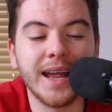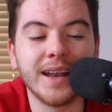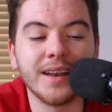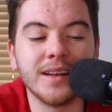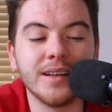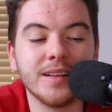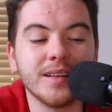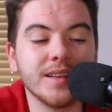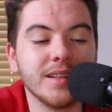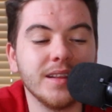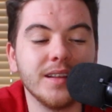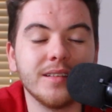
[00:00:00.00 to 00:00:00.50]

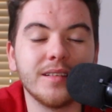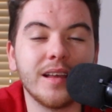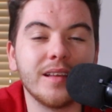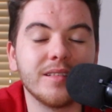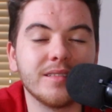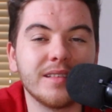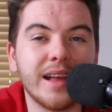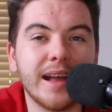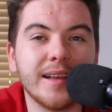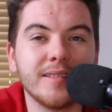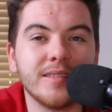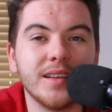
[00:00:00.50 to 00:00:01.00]
and this
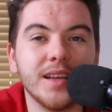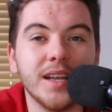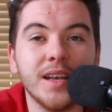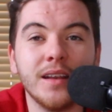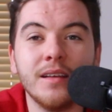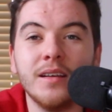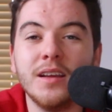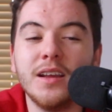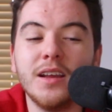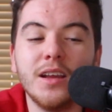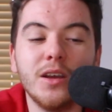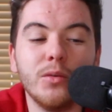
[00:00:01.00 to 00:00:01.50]
assassin,
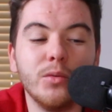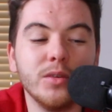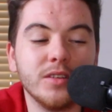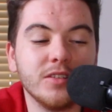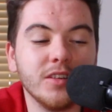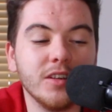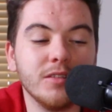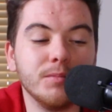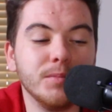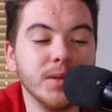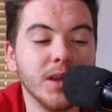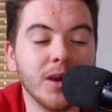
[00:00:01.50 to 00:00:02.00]

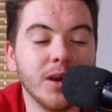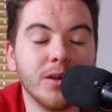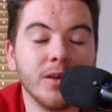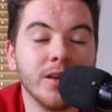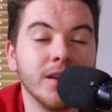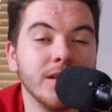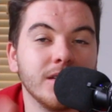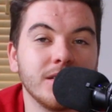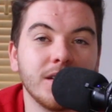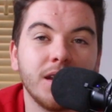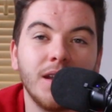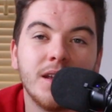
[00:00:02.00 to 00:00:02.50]
which is
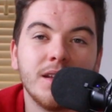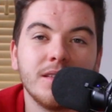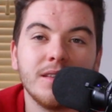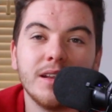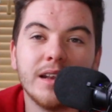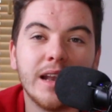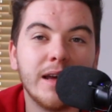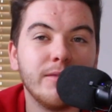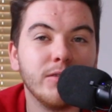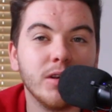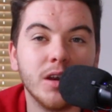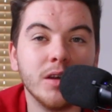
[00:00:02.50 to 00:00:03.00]
beyond the
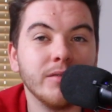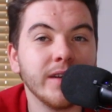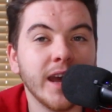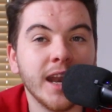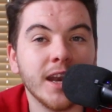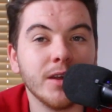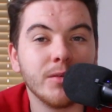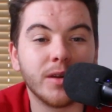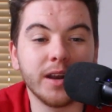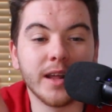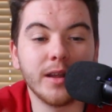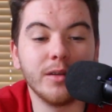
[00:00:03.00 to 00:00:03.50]
level of
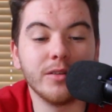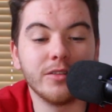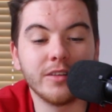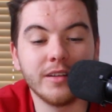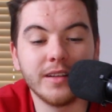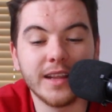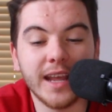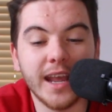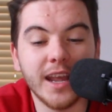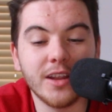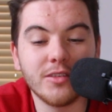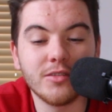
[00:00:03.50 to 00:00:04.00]
anyone else at
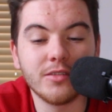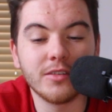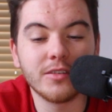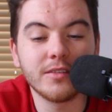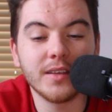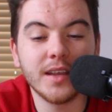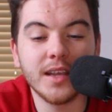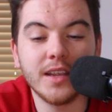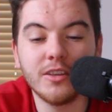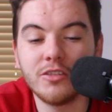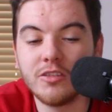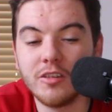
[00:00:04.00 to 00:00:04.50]
the
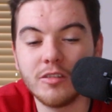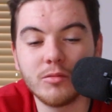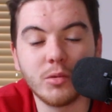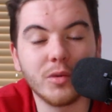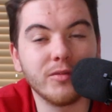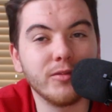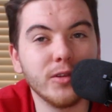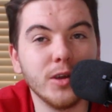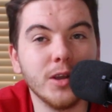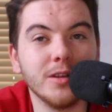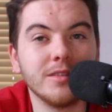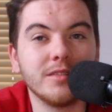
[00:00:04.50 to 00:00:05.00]
agency. She's
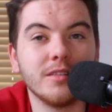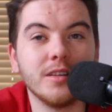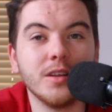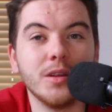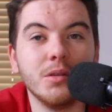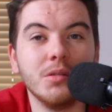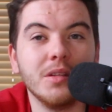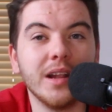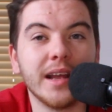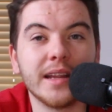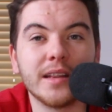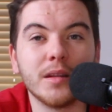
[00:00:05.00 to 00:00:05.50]
referred to
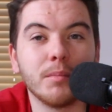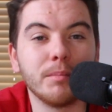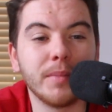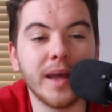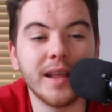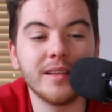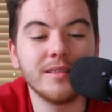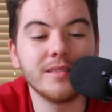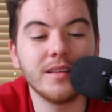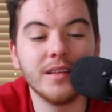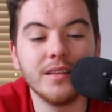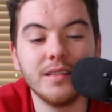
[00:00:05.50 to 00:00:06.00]
like the
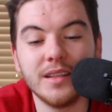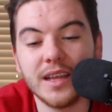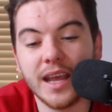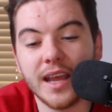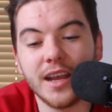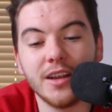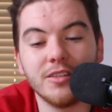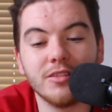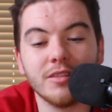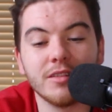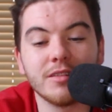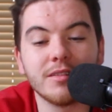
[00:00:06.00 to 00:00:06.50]
best at the
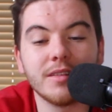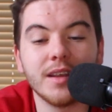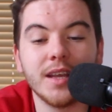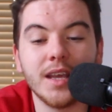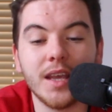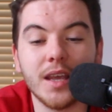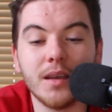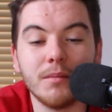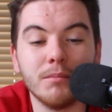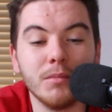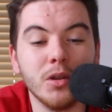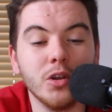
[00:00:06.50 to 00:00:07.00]

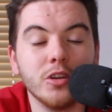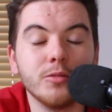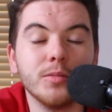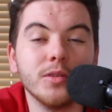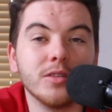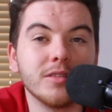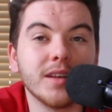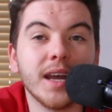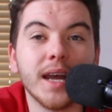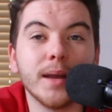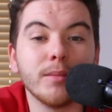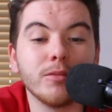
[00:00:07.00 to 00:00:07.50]
agency multiple
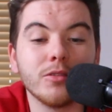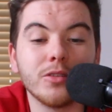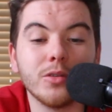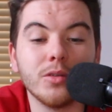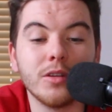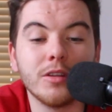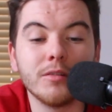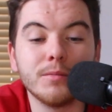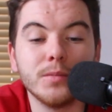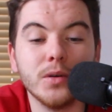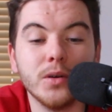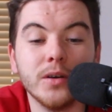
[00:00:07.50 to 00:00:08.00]
times through
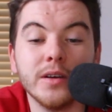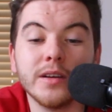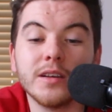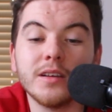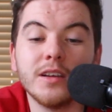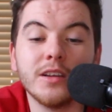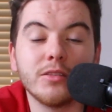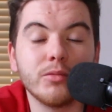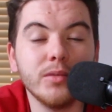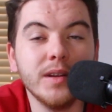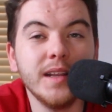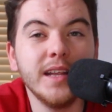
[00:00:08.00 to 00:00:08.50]
this book.
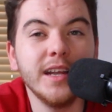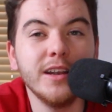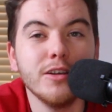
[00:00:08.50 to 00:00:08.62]
It's really